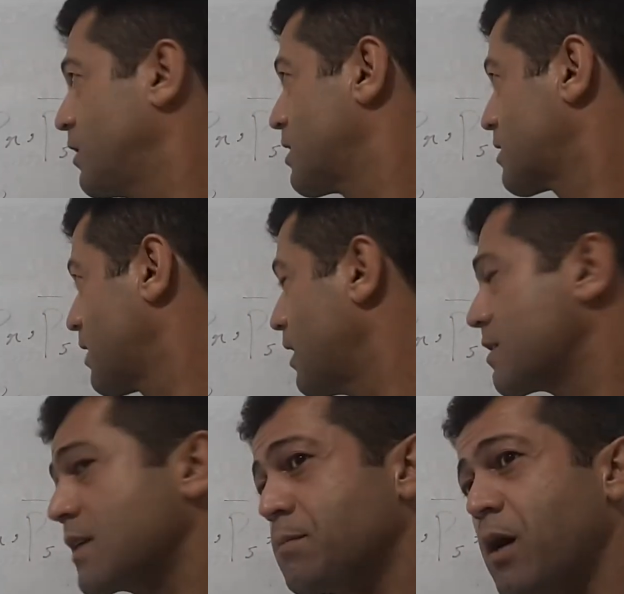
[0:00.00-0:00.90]

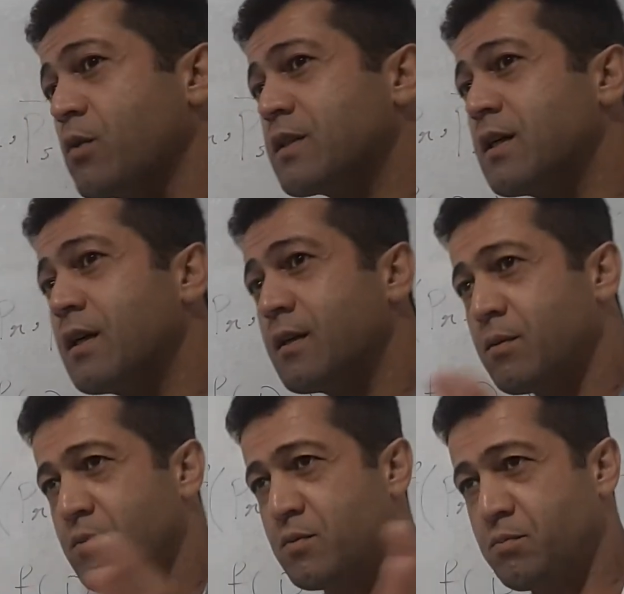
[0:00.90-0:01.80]
discuss about
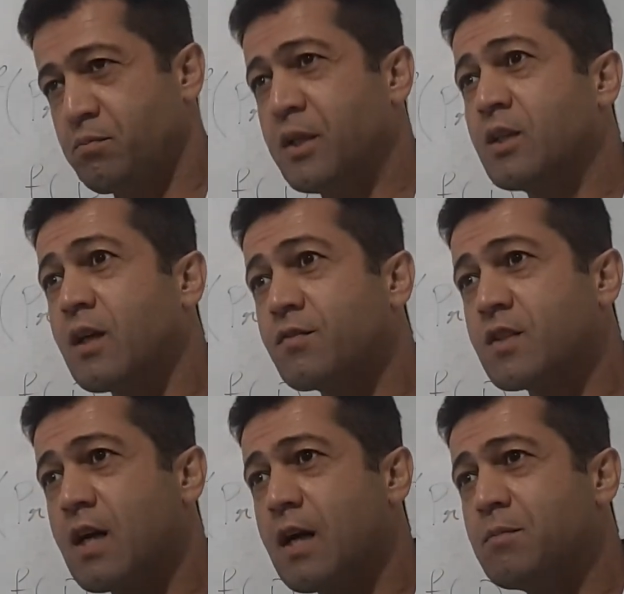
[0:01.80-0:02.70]
the period of
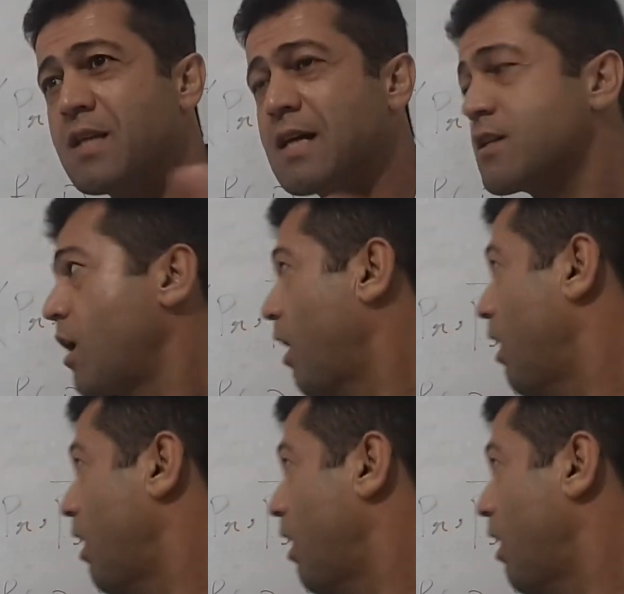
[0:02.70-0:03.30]
time that